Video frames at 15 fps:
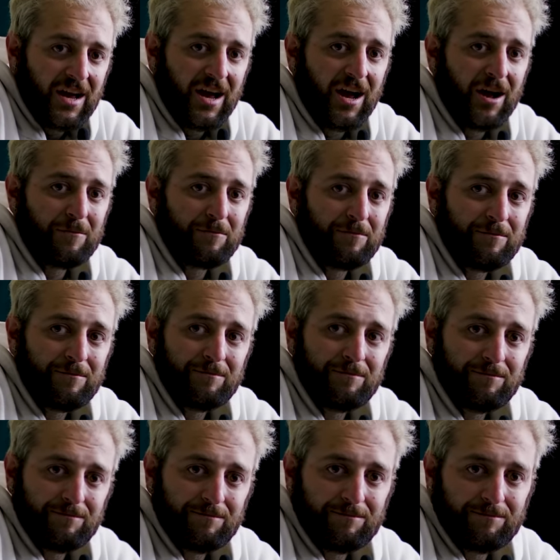um,
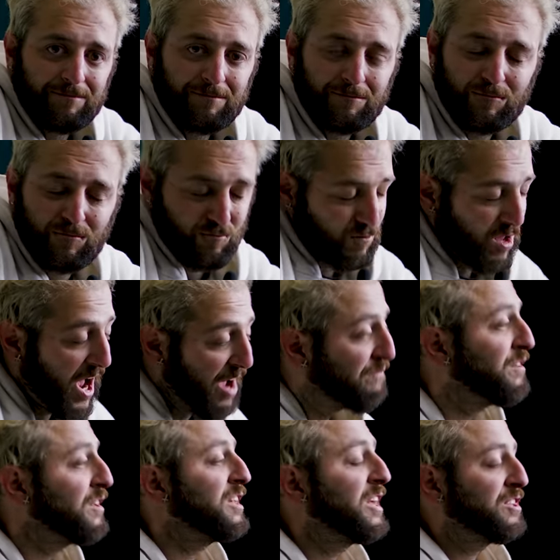I
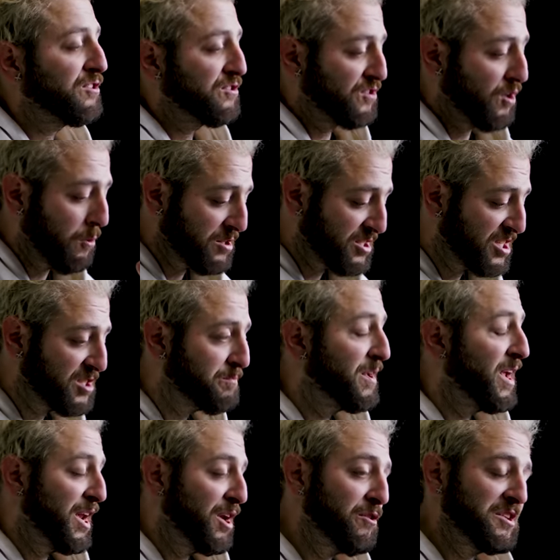feel like there's always this
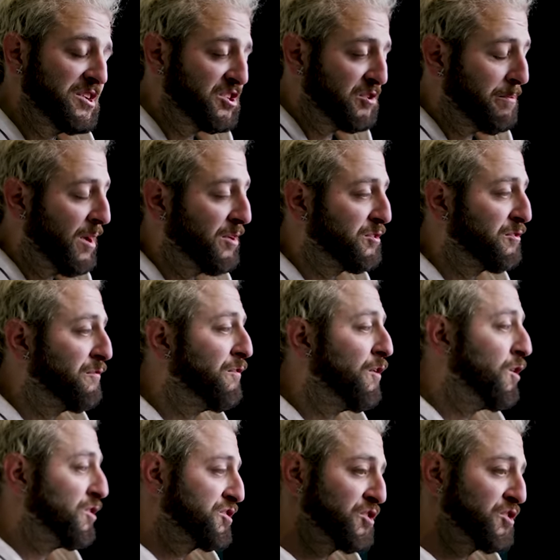piano that's about to fall,